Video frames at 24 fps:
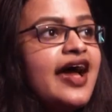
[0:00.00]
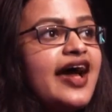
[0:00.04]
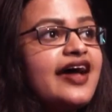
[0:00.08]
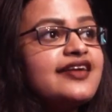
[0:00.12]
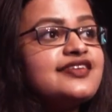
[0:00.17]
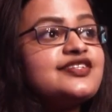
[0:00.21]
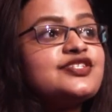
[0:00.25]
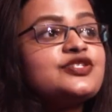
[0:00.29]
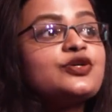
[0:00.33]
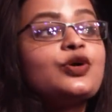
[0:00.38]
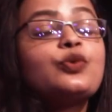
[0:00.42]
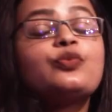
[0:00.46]

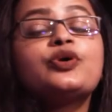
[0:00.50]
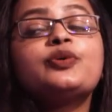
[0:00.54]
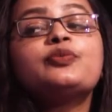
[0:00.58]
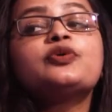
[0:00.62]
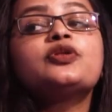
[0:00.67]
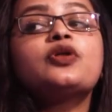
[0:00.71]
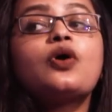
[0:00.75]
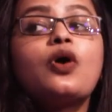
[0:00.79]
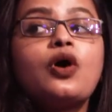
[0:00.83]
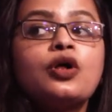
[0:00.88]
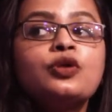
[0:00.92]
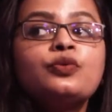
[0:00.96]
And so we
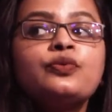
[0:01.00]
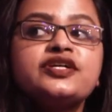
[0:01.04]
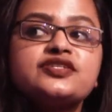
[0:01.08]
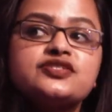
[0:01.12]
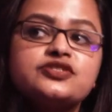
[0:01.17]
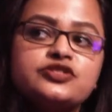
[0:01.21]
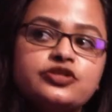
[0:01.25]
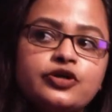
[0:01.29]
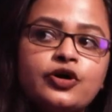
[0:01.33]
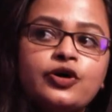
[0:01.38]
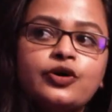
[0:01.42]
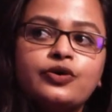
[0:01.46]
will
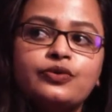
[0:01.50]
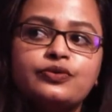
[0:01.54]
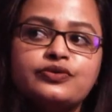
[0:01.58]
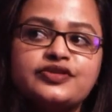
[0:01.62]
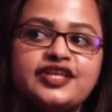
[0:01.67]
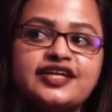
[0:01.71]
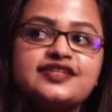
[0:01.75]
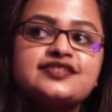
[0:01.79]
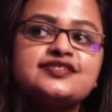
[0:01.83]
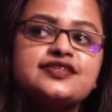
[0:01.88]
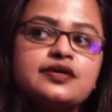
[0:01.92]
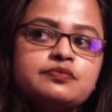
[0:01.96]
always know
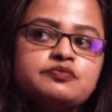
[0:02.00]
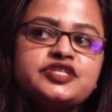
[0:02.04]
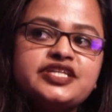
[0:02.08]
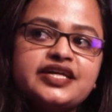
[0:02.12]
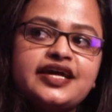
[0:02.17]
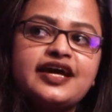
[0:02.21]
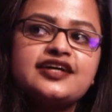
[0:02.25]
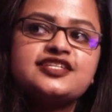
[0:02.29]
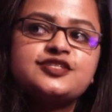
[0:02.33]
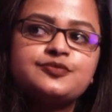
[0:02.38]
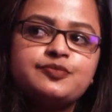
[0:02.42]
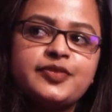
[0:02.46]
that
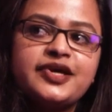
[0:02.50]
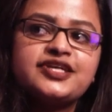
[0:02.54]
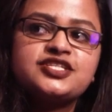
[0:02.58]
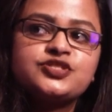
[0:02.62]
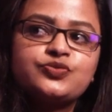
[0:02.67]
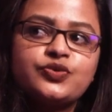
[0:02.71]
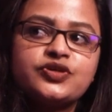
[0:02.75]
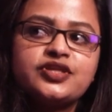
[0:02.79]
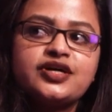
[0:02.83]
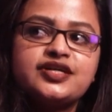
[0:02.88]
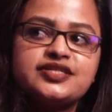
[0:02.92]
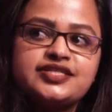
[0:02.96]
somebody has
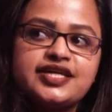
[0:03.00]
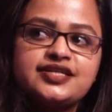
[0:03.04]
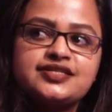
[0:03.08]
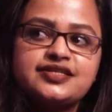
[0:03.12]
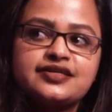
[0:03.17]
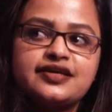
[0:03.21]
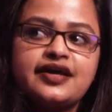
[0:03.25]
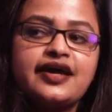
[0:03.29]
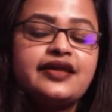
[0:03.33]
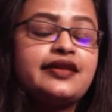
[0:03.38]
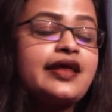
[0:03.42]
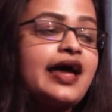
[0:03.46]
messed with our
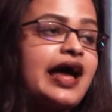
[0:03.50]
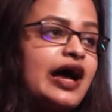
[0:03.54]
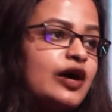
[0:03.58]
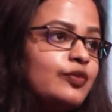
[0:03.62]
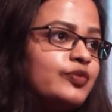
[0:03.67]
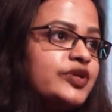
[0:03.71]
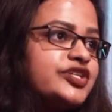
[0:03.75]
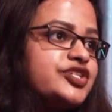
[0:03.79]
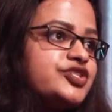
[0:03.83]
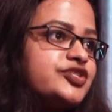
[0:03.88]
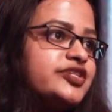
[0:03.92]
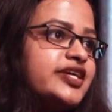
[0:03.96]
data and how
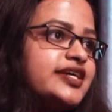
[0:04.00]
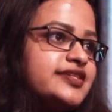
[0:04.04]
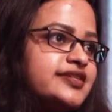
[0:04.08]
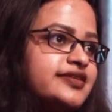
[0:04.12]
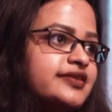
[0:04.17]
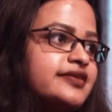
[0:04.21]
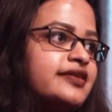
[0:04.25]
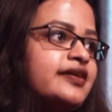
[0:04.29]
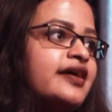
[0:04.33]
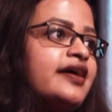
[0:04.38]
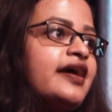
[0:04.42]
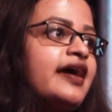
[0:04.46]
much
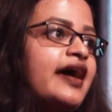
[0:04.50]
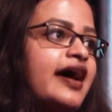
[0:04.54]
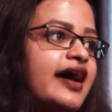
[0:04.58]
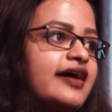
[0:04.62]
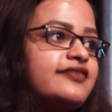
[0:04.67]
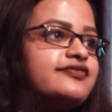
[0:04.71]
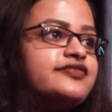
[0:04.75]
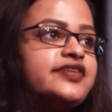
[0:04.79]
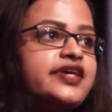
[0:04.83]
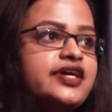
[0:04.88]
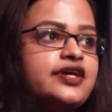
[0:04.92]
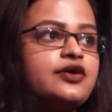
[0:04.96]
data
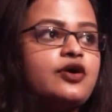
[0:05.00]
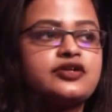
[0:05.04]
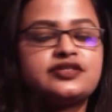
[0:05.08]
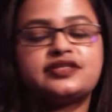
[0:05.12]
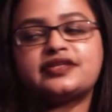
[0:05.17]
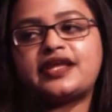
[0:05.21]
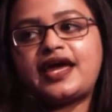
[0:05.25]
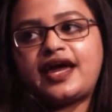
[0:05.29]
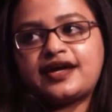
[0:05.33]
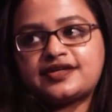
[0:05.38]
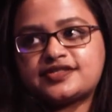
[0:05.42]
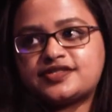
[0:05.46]
have they
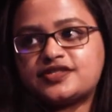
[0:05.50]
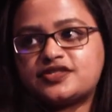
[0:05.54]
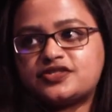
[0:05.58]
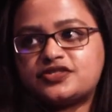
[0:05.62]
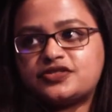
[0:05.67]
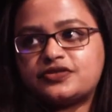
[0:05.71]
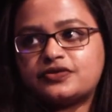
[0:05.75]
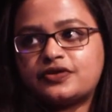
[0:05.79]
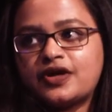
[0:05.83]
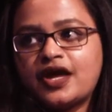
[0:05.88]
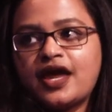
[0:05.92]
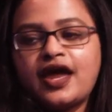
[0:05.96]
gotten access
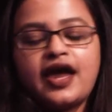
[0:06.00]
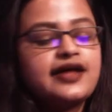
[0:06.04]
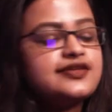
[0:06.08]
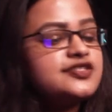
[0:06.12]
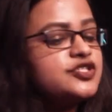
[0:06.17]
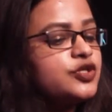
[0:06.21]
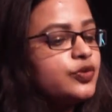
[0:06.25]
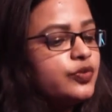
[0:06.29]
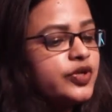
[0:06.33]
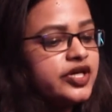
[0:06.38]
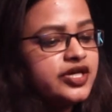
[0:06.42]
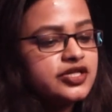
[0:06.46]
to.
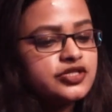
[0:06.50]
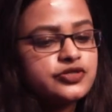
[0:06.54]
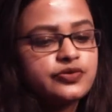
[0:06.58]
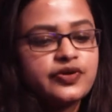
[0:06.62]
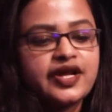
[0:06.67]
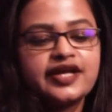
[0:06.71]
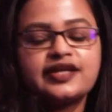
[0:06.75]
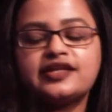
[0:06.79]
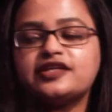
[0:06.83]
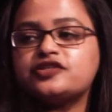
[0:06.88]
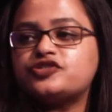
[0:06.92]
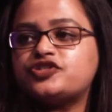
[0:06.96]
And so we can
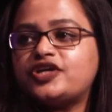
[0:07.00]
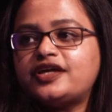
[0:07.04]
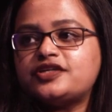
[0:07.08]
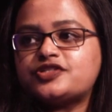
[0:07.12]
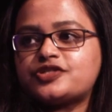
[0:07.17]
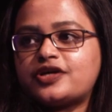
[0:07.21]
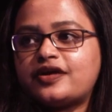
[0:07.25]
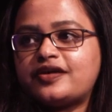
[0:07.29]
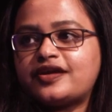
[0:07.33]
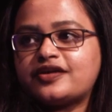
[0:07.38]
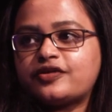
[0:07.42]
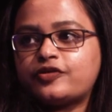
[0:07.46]
directly
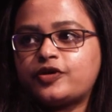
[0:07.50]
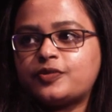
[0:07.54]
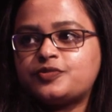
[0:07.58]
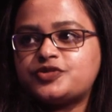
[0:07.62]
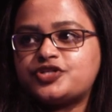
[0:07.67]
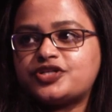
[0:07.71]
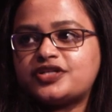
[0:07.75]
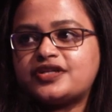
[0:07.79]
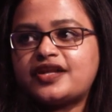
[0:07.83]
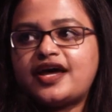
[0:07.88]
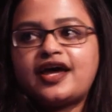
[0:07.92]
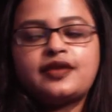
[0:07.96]
change our
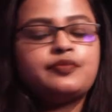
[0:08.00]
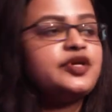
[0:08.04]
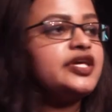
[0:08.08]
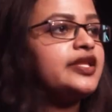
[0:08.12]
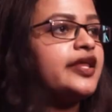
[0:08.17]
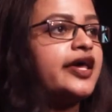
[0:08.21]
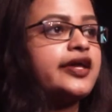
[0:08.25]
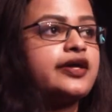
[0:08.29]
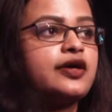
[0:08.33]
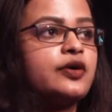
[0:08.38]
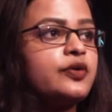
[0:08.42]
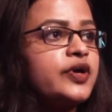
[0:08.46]
encryption and
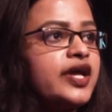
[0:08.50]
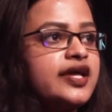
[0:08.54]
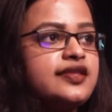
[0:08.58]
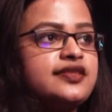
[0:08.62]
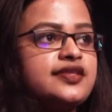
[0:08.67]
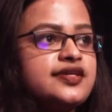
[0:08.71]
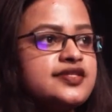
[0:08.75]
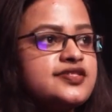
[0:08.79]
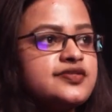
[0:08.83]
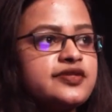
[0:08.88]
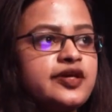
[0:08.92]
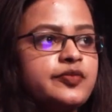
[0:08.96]
be like, okay,
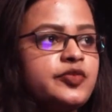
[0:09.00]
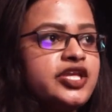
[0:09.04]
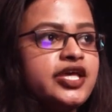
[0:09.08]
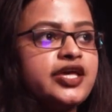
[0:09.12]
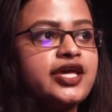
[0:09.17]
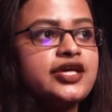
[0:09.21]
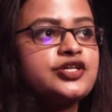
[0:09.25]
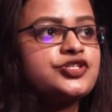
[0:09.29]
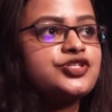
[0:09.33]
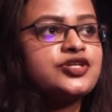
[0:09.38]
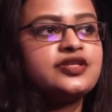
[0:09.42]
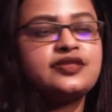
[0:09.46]
this
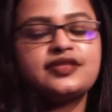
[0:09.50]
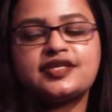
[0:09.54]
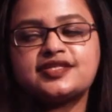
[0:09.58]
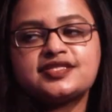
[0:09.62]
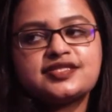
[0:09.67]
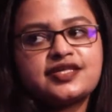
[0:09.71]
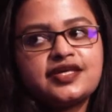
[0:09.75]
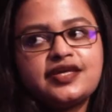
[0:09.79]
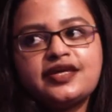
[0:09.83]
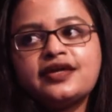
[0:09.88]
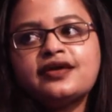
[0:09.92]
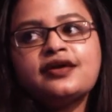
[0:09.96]
communication,
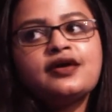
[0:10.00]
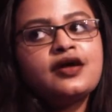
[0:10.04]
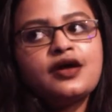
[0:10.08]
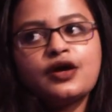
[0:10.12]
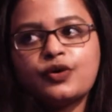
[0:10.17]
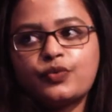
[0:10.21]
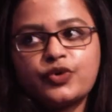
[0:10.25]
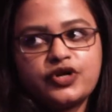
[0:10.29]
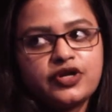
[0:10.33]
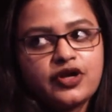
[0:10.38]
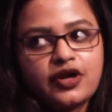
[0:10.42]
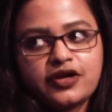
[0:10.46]
this key,
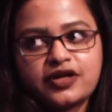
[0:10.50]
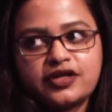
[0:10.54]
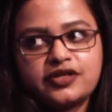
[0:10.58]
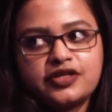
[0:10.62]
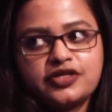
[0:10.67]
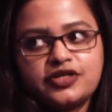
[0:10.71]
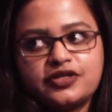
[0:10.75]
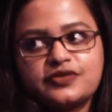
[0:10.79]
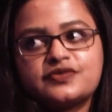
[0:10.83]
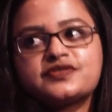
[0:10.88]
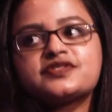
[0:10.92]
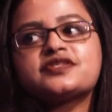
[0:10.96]
we're not
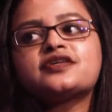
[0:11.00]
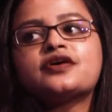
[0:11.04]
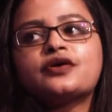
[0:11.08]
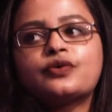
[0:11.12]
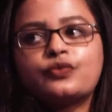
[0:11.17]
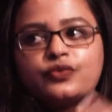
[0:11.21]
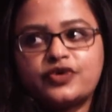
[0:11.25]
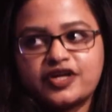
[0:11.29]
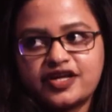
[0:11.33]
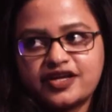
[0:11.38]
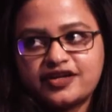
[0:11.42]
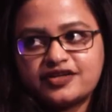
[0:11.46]
going to use.
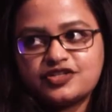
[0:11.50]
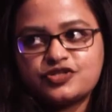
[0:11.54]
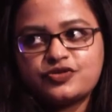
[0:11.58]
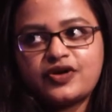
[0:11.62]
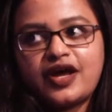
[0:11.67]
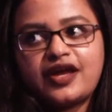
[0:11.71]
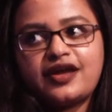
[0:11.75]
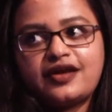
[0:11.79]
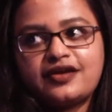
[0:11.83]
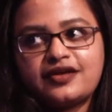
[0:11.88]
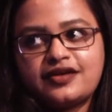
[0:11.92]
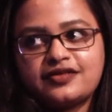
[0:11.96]
We're going to
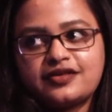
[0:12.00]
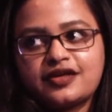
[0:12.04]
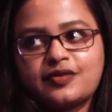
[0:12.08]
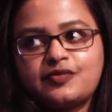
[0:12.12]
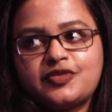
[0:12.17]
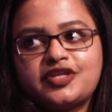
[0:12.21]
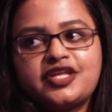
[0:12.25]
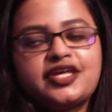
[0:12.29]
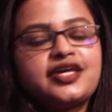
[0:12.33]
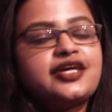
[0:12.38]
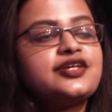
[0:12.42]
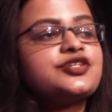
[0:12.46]
try another
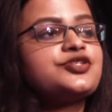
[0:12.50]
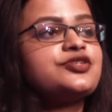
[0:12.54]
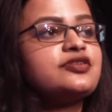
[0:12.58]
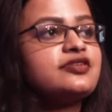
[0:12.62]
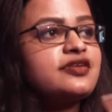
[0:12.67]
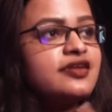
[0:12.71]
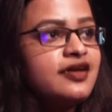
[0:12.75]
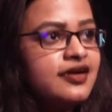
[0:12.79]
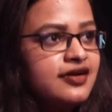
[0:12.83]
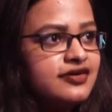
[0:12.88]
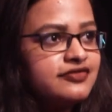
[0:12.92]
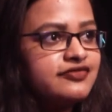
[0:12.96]

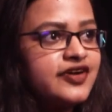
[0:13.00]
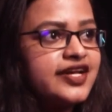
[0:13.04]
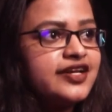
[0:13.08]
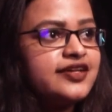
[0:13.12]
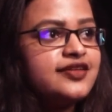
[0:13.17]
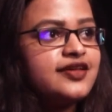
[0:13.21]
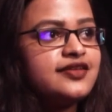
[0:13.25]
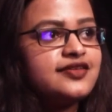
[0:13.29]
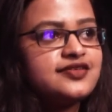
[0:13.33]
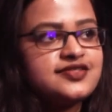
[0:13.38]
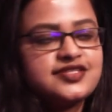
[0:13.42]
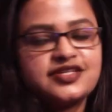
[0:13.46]
communication, find
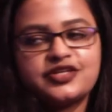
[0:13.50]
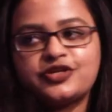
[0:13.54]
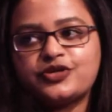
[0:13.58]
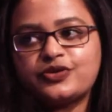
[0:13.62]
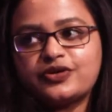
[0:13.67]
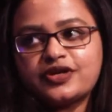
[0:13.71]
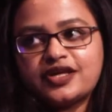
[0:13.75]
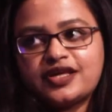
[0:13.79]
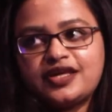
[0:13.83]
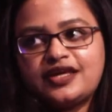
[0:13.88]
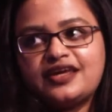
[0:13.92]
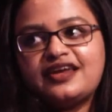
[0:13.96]
another
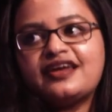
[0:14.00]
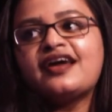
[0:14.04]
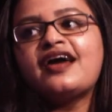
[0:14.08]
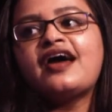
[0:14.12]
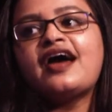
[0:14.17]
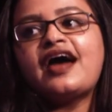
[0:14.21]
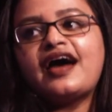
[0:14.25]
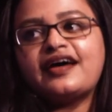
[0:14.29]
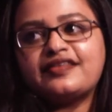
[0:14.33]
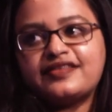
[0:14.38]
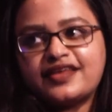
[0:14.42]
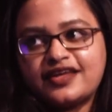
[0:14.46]
secure key,
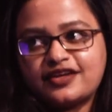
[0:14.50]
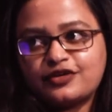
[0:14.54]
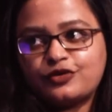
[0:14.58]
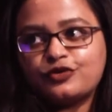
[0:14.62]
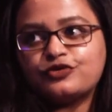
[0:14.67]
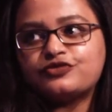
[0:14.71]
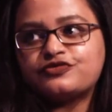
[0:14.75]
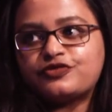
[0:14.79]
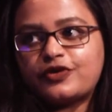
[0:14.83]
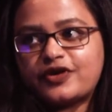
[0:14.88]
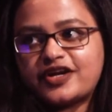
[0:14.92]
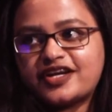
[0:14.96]
and then
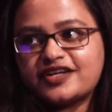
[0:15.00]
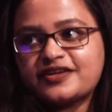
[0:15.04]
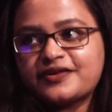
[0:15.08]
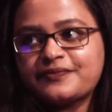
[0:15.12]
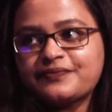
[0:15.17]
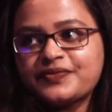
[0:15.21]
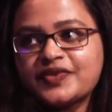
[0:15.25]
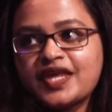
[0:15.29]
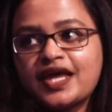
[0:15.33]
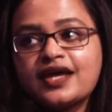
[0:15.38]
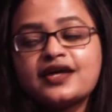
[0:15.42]
go for it.